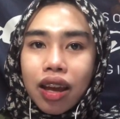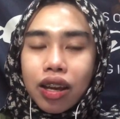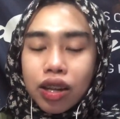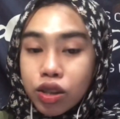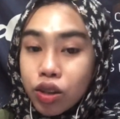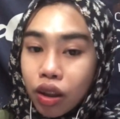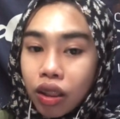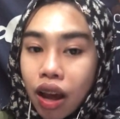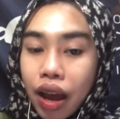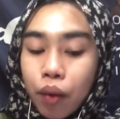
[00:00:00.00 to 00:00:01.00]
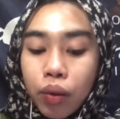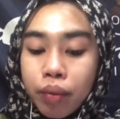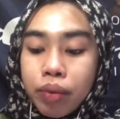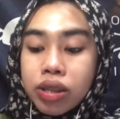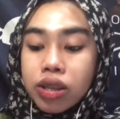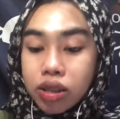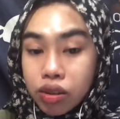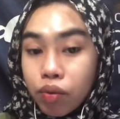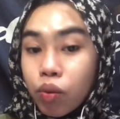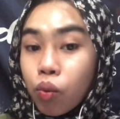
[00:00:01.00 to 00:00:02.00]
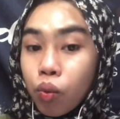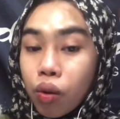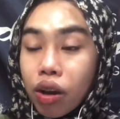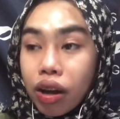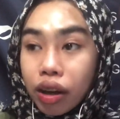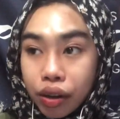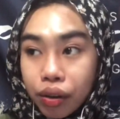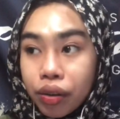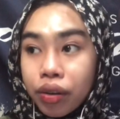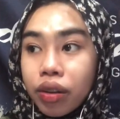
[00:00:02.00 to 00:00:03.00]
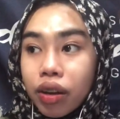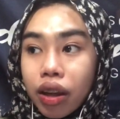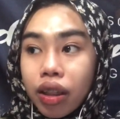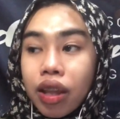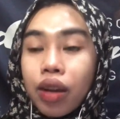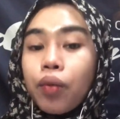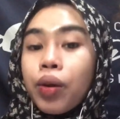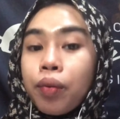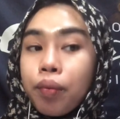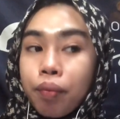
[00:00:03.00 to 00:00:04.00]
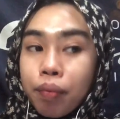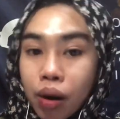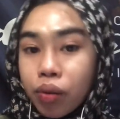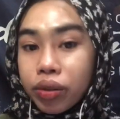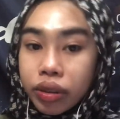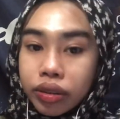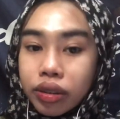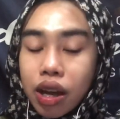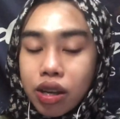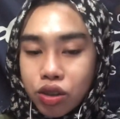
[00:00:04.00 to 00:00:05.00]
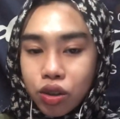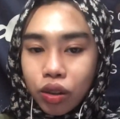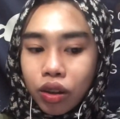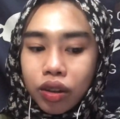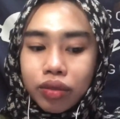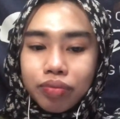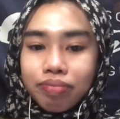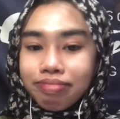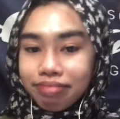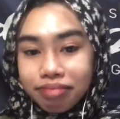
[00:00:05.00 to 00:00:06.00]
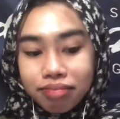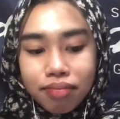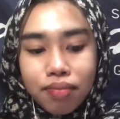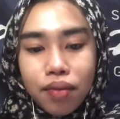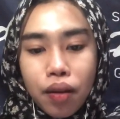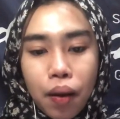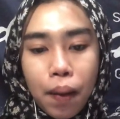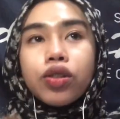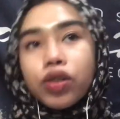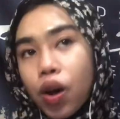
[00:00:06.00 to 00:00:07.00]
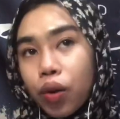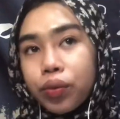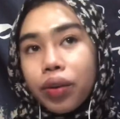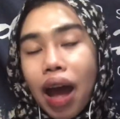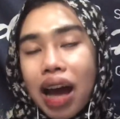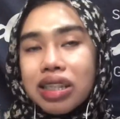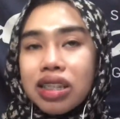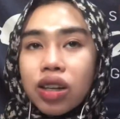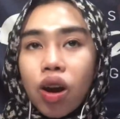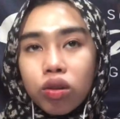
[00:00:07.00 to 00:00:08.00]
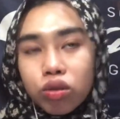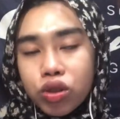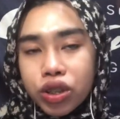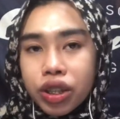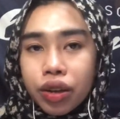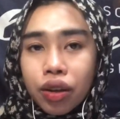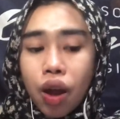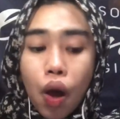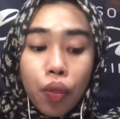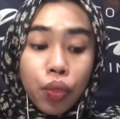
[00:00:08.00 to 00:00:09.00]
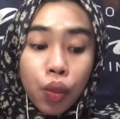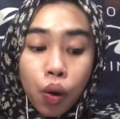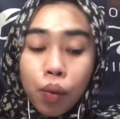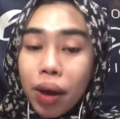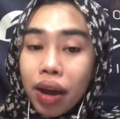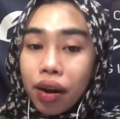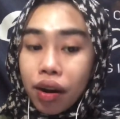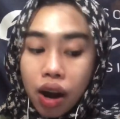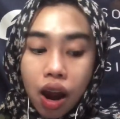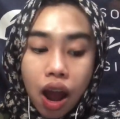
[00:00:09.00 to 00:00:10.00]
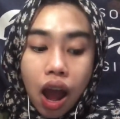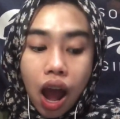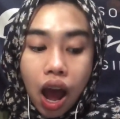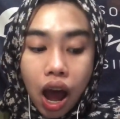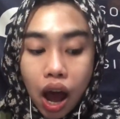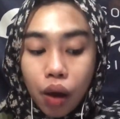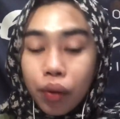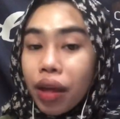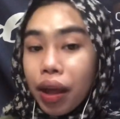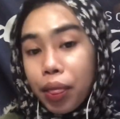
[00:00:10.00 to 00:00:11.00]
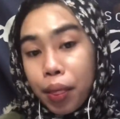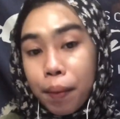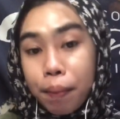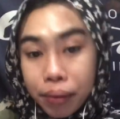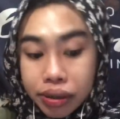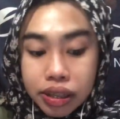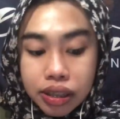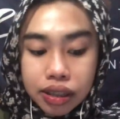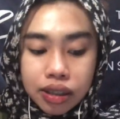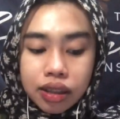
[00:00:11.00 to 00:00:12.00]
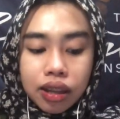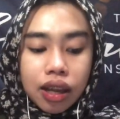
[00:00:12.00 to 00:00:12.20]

inshallah I will be successful girl that will proud her, inshallah. So as a conclusion, no matter how that the person